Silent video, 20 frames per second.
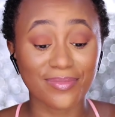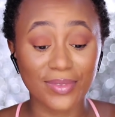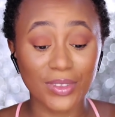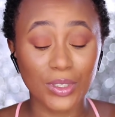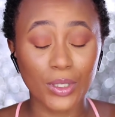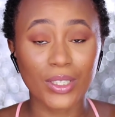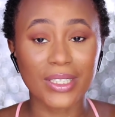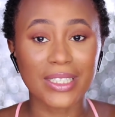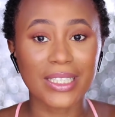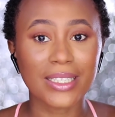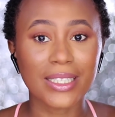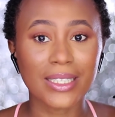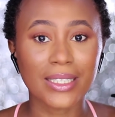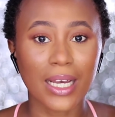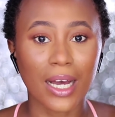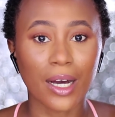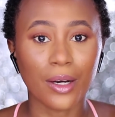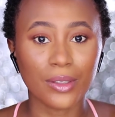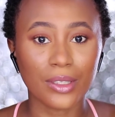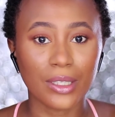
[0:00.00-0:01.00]
So this is
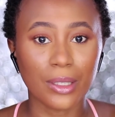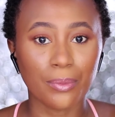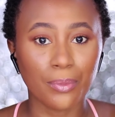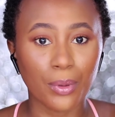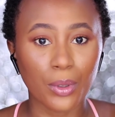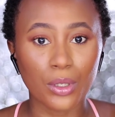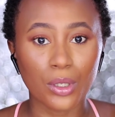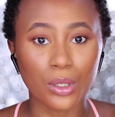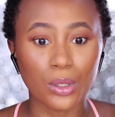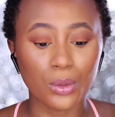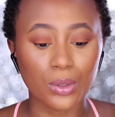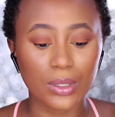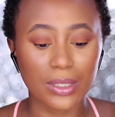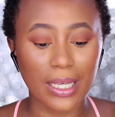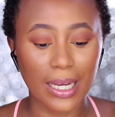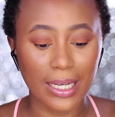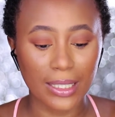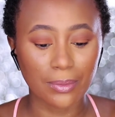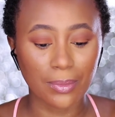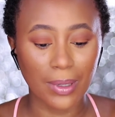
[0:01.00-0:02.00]
how they both look
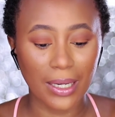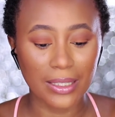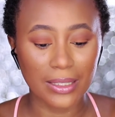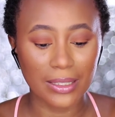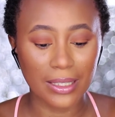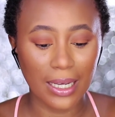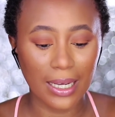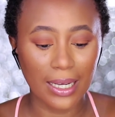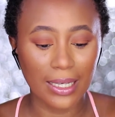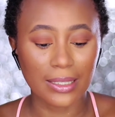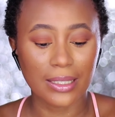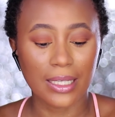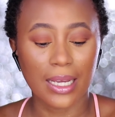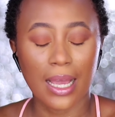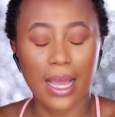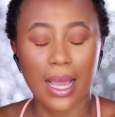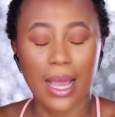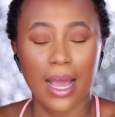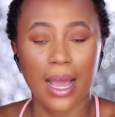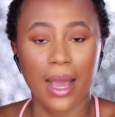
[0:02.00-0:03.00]
side by side.
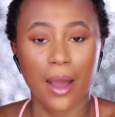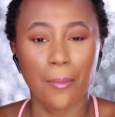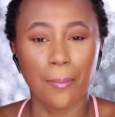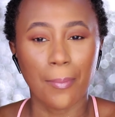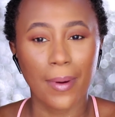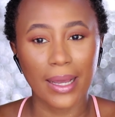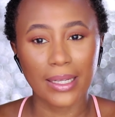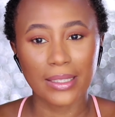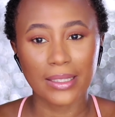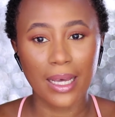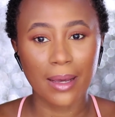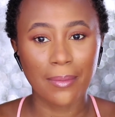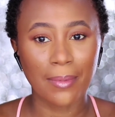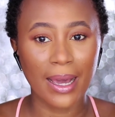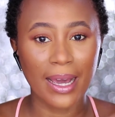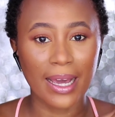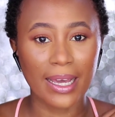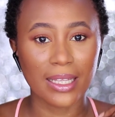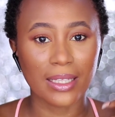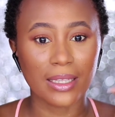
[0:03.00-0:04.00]
By the time
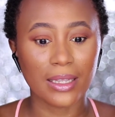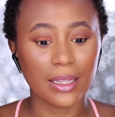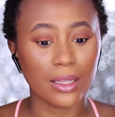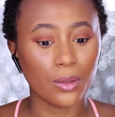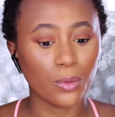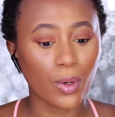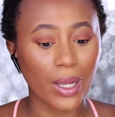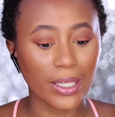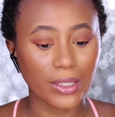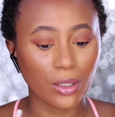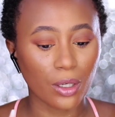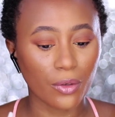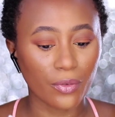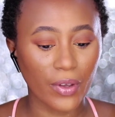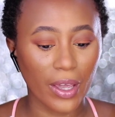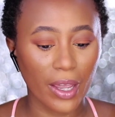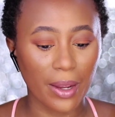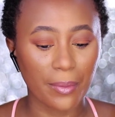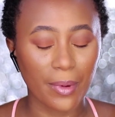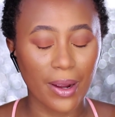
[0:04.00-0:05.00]
I went
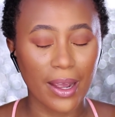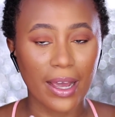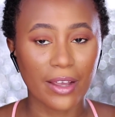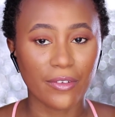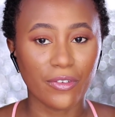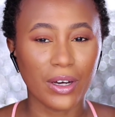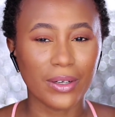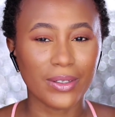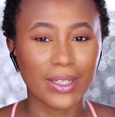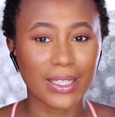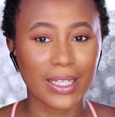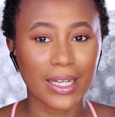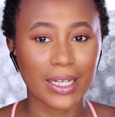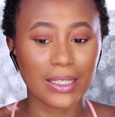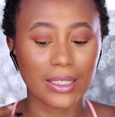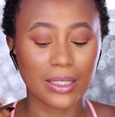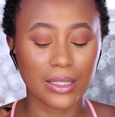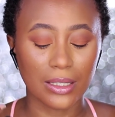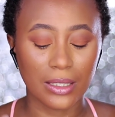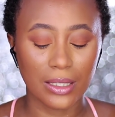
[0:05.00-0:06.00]
off camera, I found out
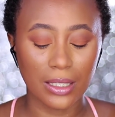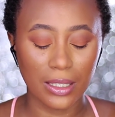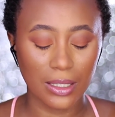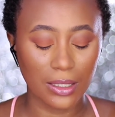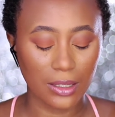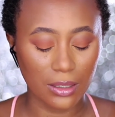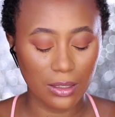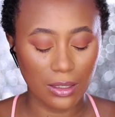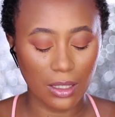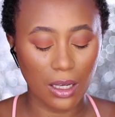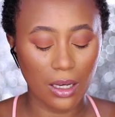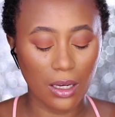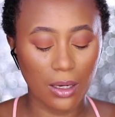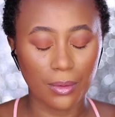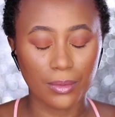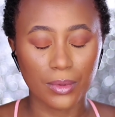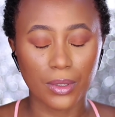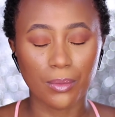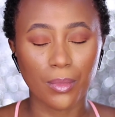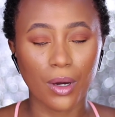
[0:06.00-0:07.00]
that this
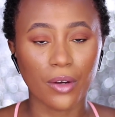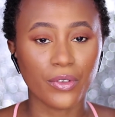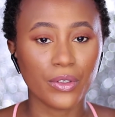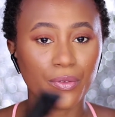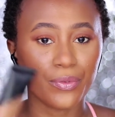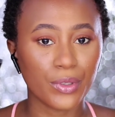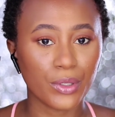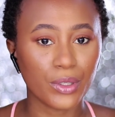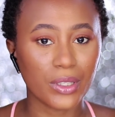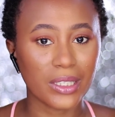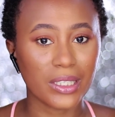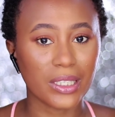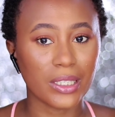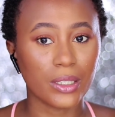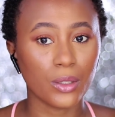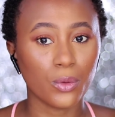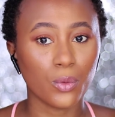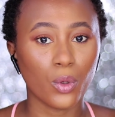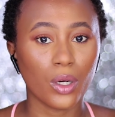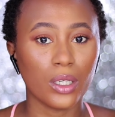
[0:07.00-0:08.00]
the Morphe
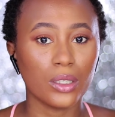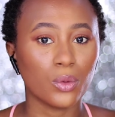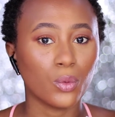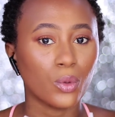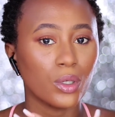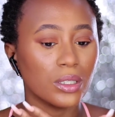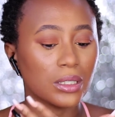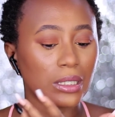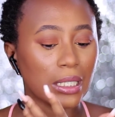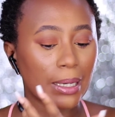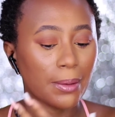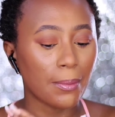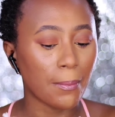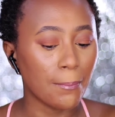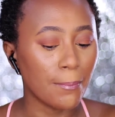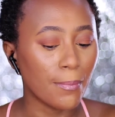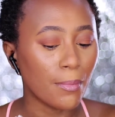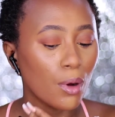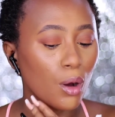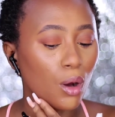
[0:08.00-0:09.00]
Fluidicity one was
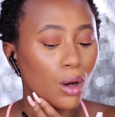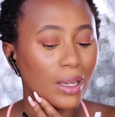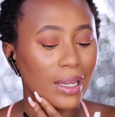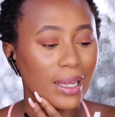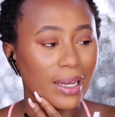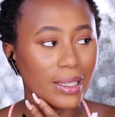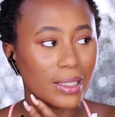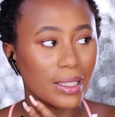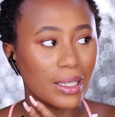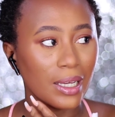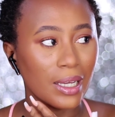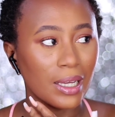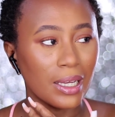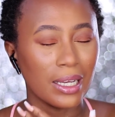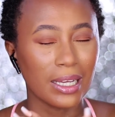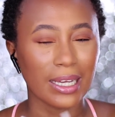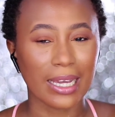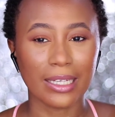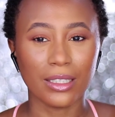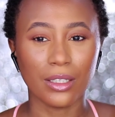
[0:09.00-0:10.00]
more like
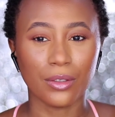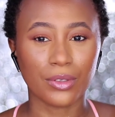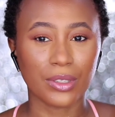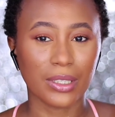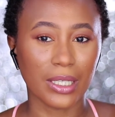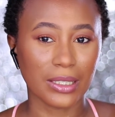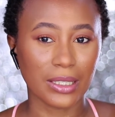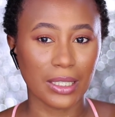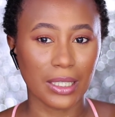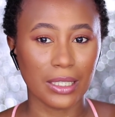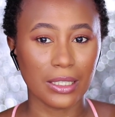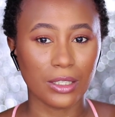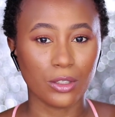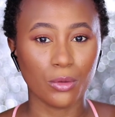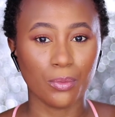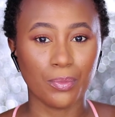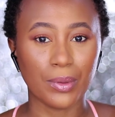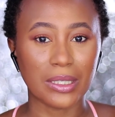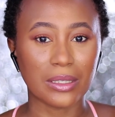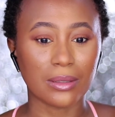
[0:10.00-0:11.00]
kind of set a
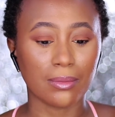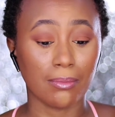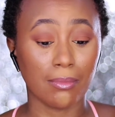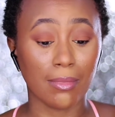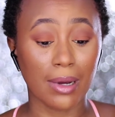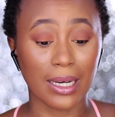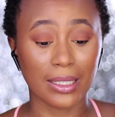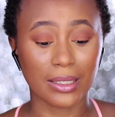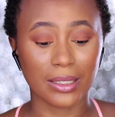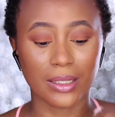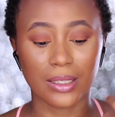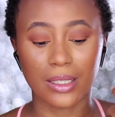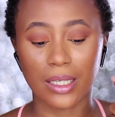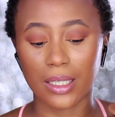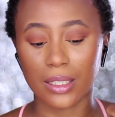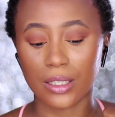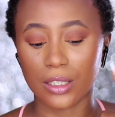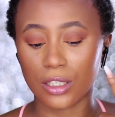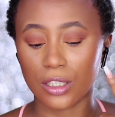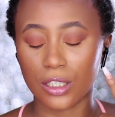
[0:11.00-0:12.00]
little bit matte
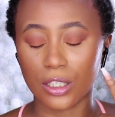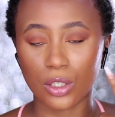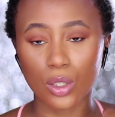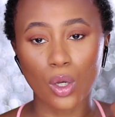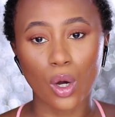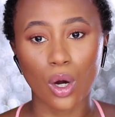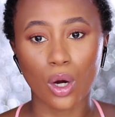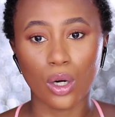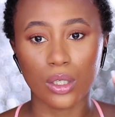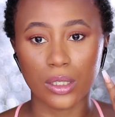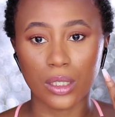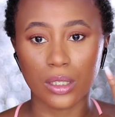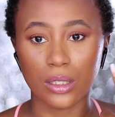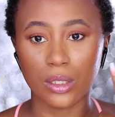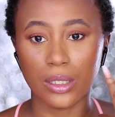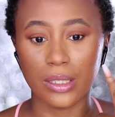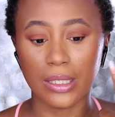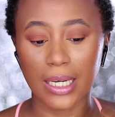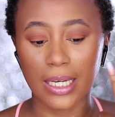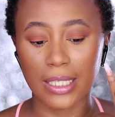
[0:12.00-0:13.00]
than this, or
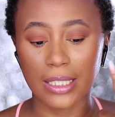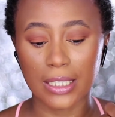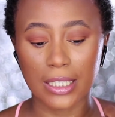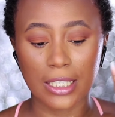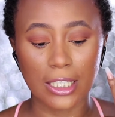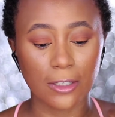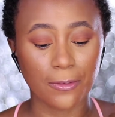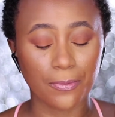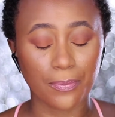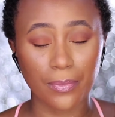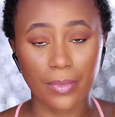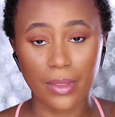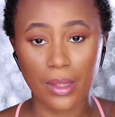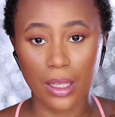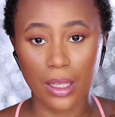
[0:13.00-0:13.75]
than the